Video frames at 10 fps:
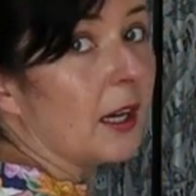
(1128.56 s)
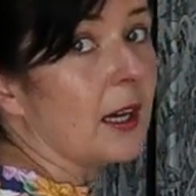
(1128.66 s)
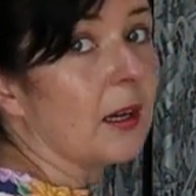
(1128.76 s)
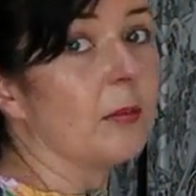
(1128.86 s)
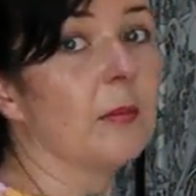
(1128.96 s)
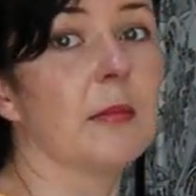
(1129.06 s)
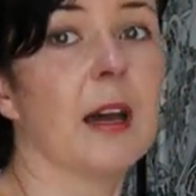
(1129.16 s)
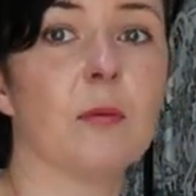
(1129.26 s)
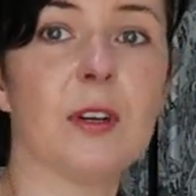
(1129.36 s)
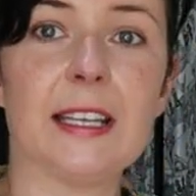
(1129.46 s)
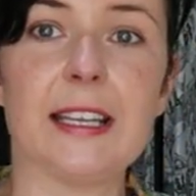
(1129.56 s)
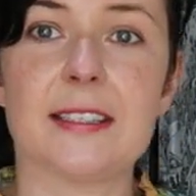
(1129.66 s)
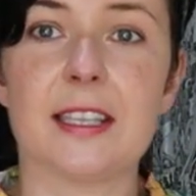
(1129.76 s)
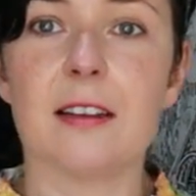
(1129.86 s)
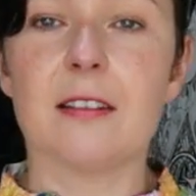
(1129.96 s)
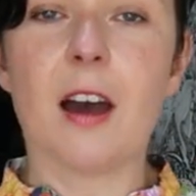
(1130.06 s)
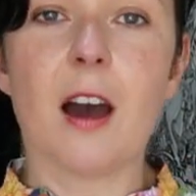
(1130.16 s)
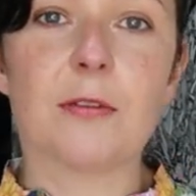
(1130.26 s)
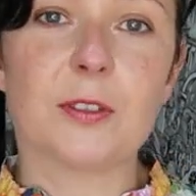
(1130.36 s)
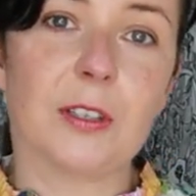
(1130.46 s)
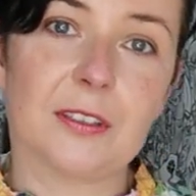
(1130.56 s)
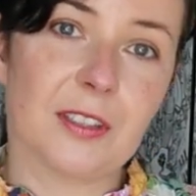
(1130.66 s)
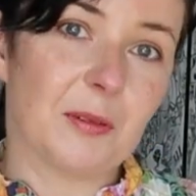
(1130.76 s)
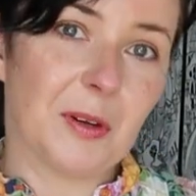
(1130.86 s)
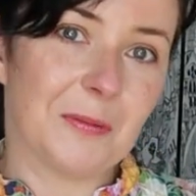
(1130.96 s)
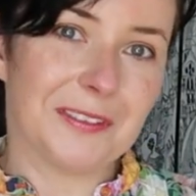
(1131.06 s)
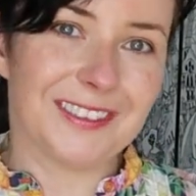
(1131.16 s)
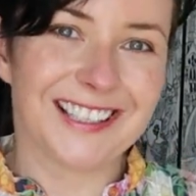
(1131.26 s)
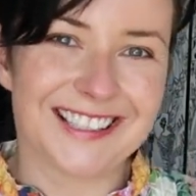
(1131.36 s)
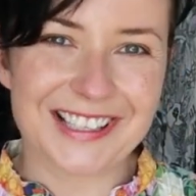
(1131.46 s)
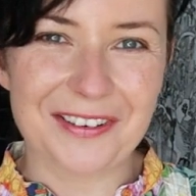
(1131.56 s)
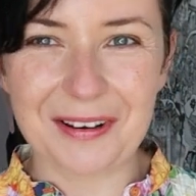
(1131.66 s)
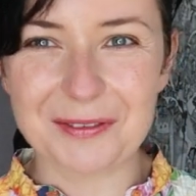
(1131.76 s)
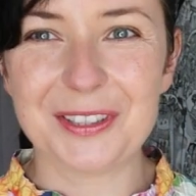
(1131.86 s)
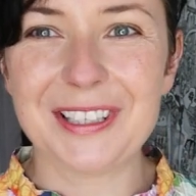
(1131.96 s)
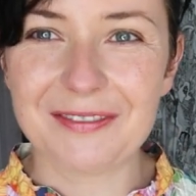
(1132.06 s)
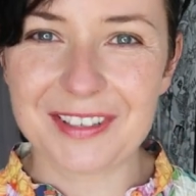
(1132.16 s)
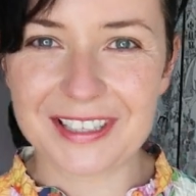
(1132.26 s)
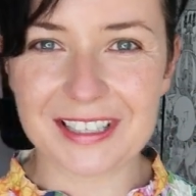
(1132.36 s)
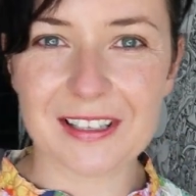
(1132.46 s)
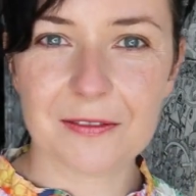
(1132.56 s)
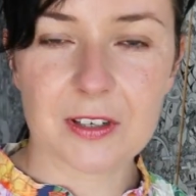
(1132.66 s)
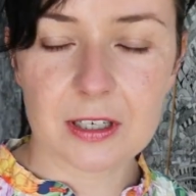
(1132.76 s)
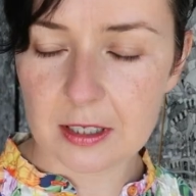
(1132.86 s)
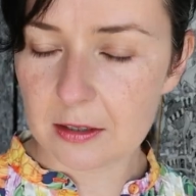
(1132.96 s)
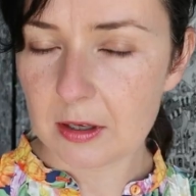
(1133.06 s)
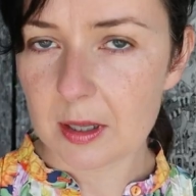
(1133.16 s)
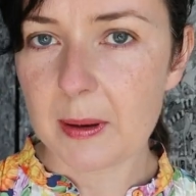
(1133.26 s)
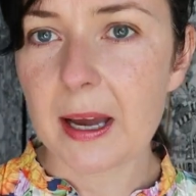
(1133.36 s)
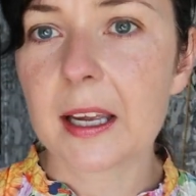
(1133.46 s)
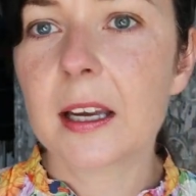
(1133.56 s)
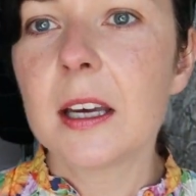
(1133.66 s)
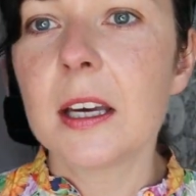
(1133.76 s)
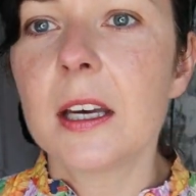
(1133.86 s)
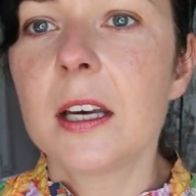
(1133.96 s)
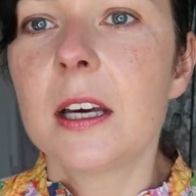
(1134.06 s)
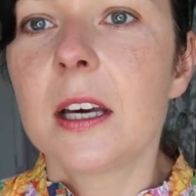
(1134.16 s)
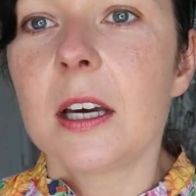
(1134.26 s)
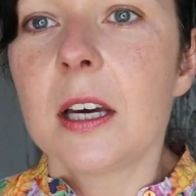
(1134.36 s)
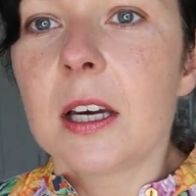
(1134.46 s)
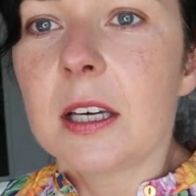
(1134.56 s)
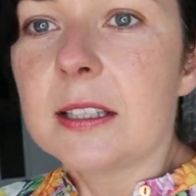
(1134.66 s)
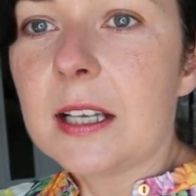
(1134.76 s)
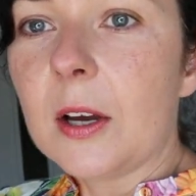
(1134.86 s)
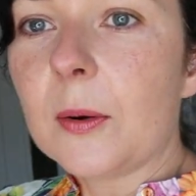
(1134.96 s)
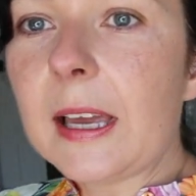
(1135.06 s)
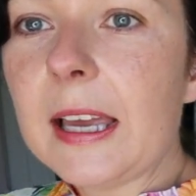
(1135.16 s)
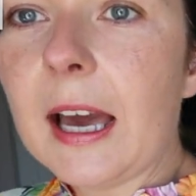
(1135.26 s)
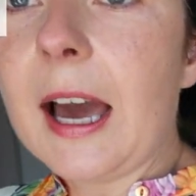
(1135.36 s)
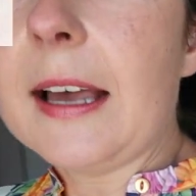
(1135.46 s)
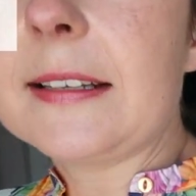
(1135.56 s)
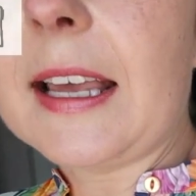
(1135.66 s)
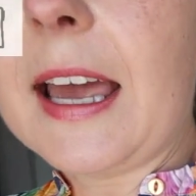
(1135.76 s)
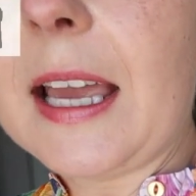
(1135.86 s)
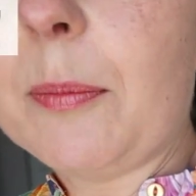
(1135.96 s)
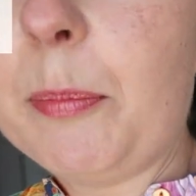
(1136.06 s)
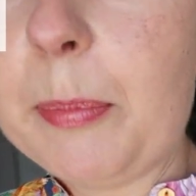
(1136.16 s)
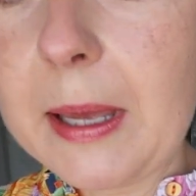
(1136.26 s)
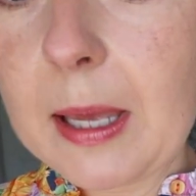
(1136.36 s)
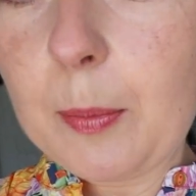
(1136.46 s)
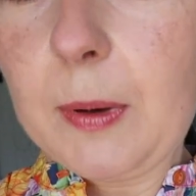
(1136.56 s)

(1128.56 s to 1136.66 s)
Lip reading: I'm really into half tucks at the moment, so I'm tucking everything in at the front and not at the back. So it has a bib.